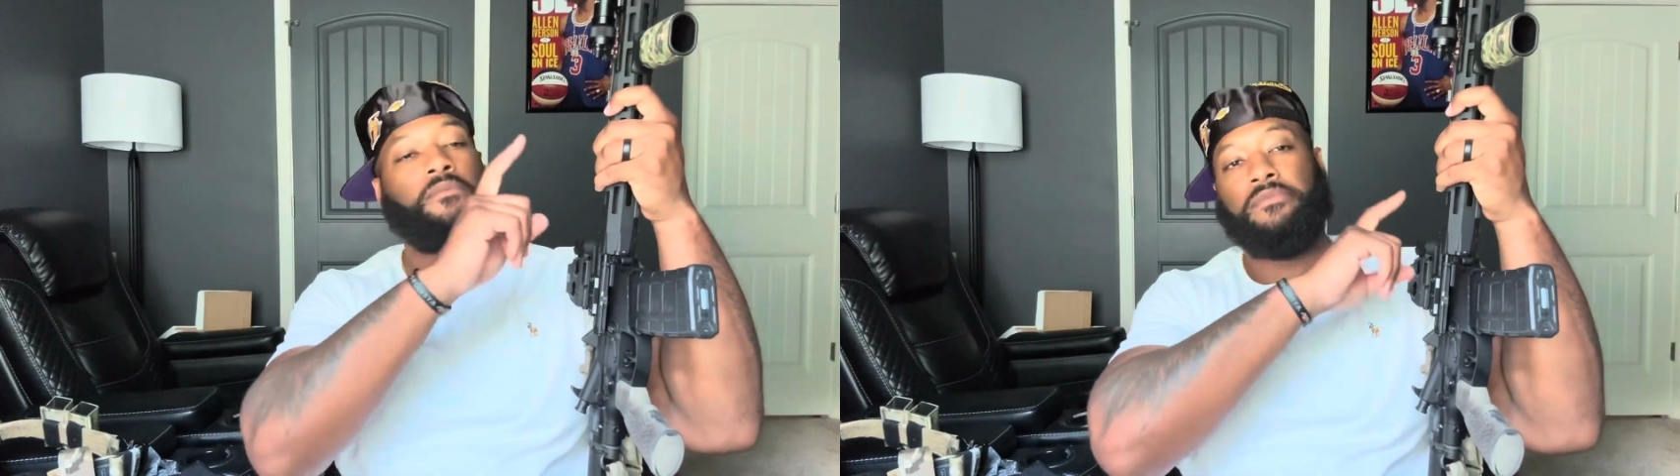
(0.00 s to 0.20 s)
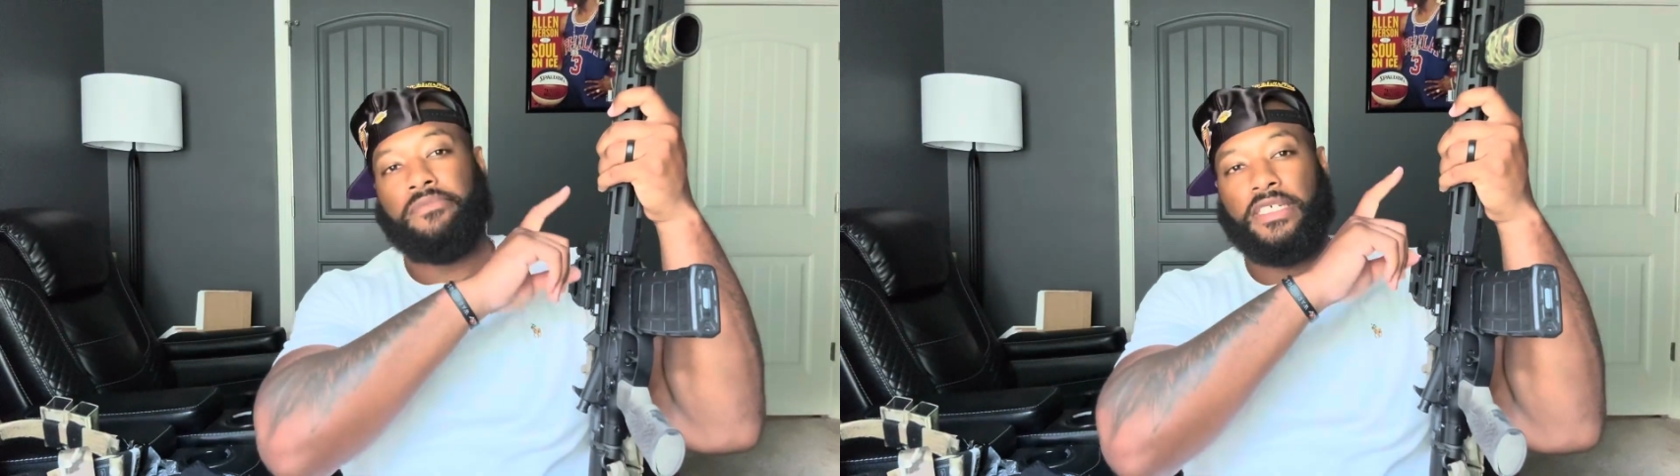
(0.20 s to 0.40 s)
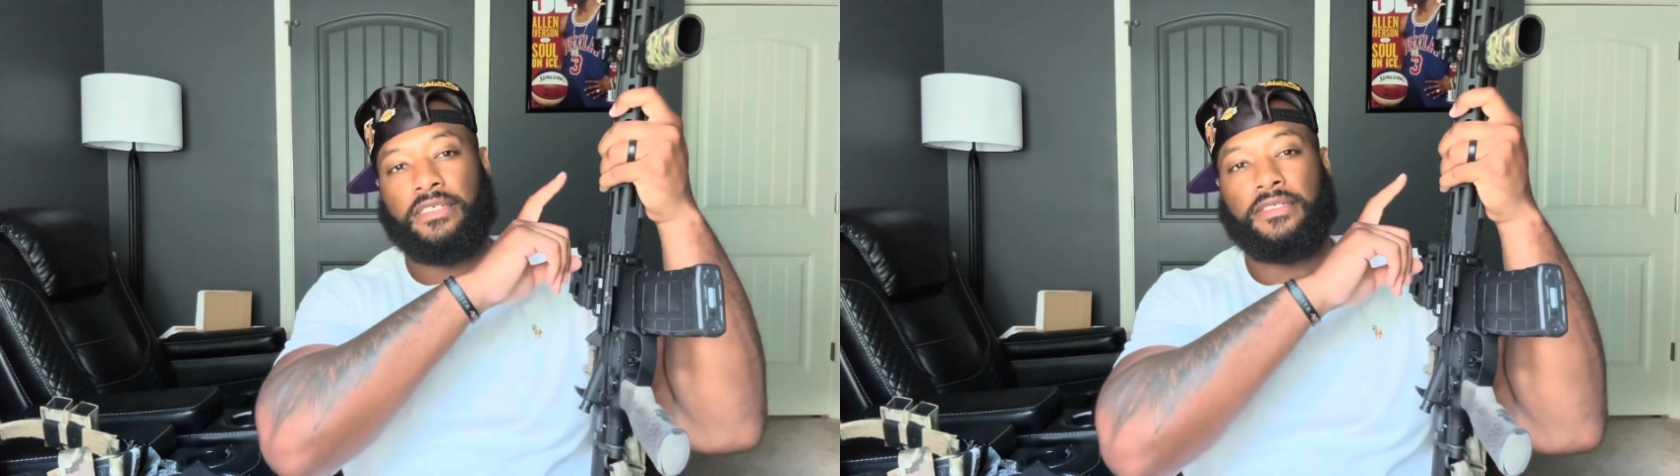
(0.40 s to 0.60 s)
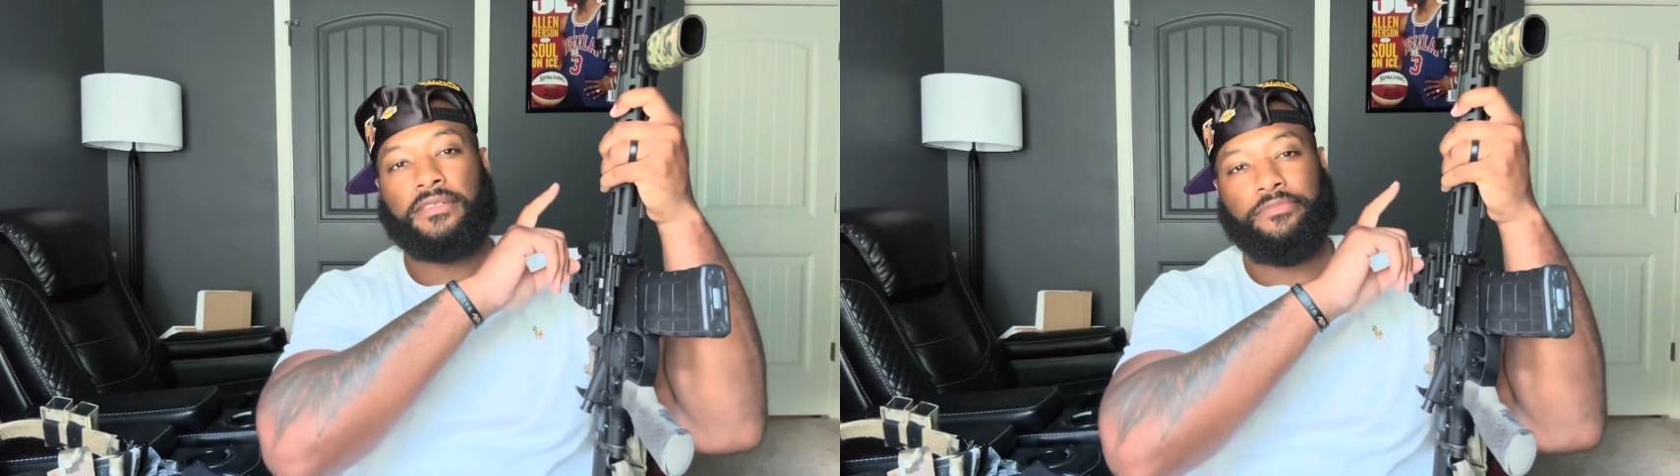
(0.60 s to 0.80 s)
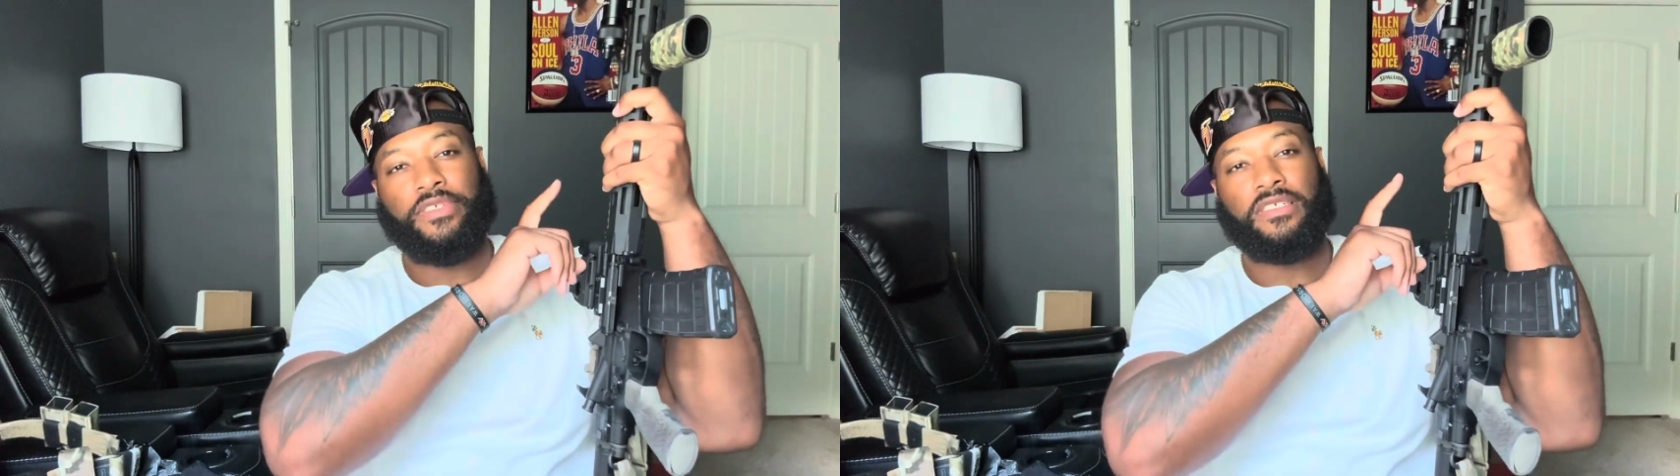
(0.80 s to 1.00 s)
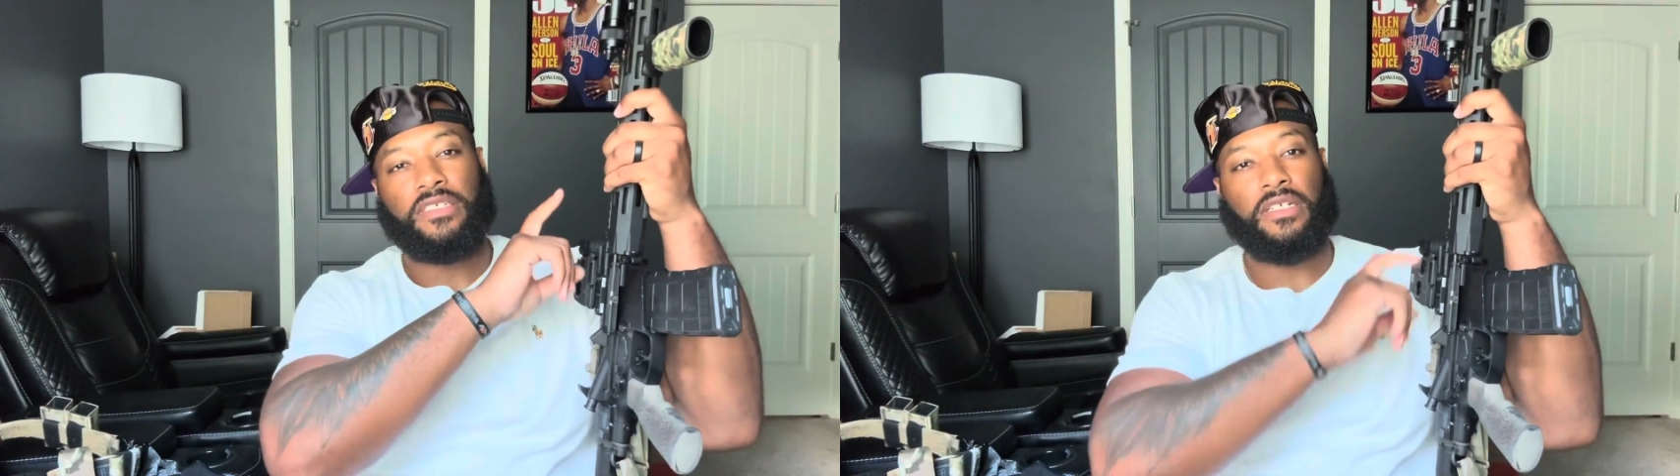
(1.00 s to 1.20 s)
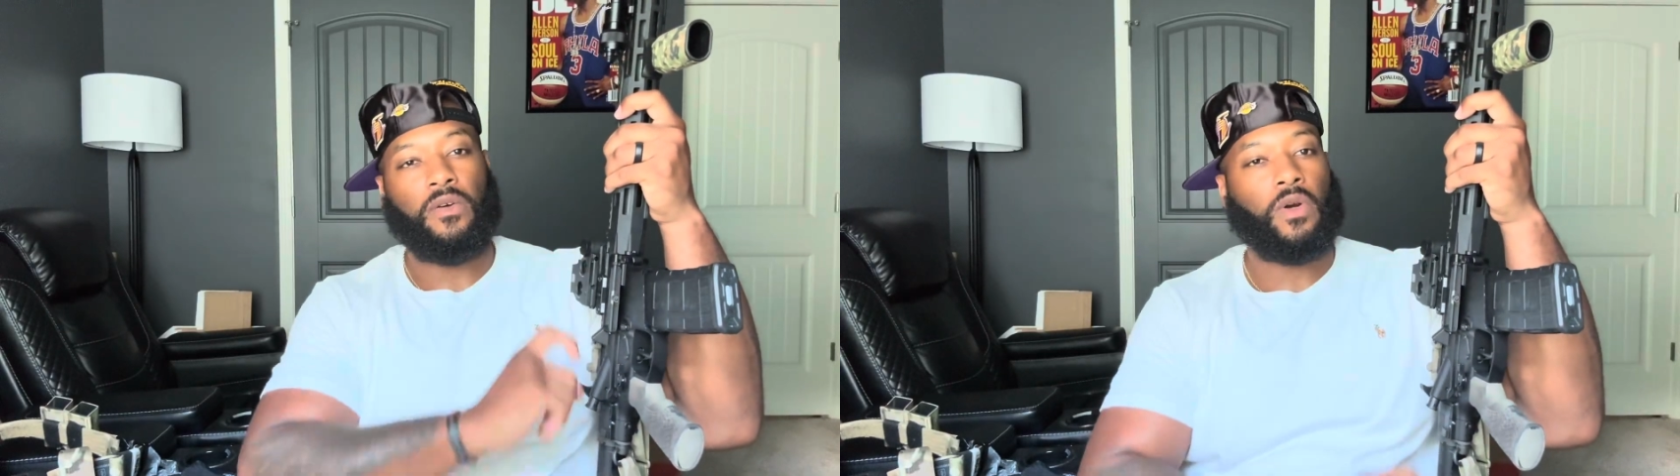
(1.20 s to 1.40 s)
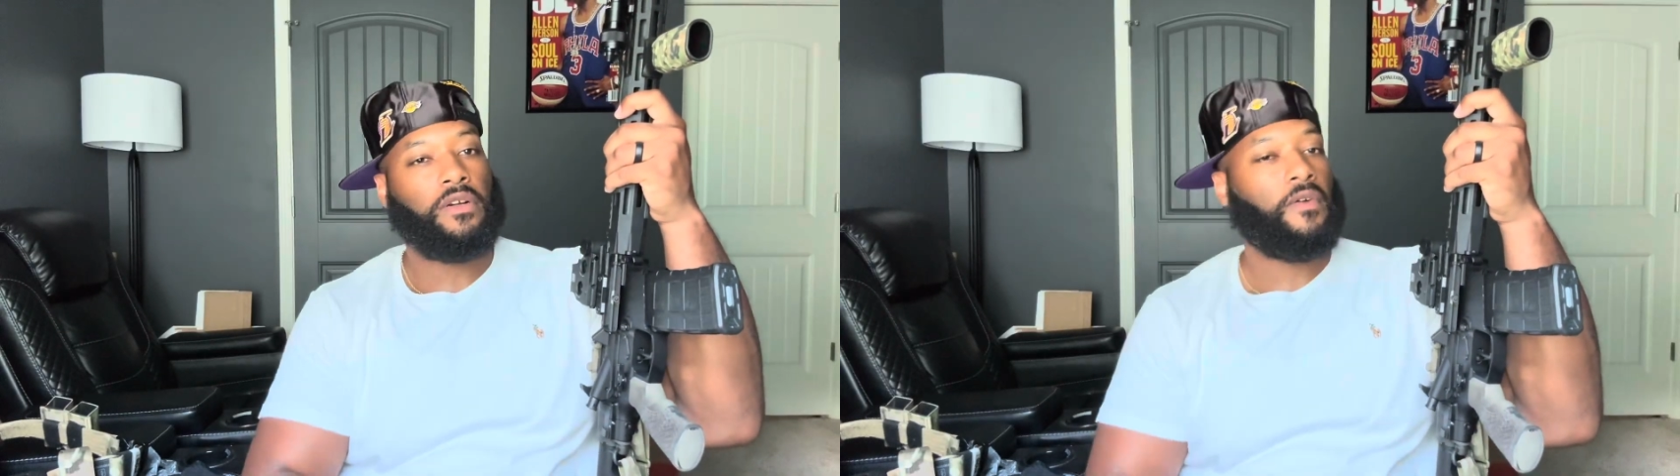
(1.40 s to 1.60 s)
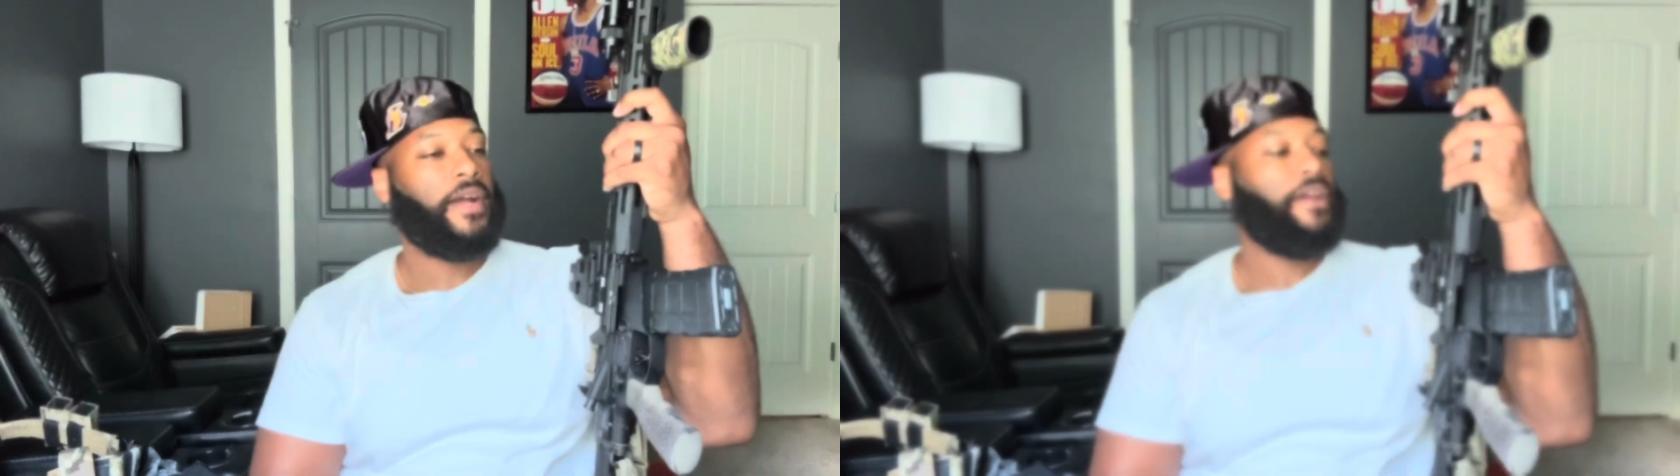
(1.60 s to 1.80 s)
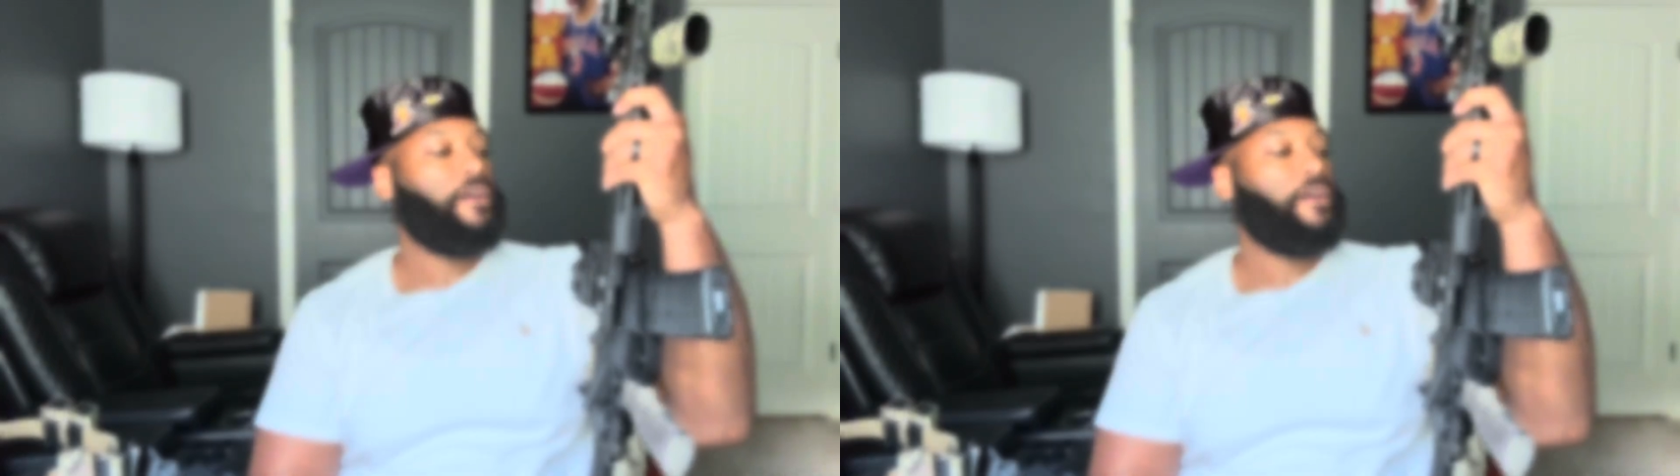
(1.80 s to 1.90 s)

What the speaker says: This is good work right here.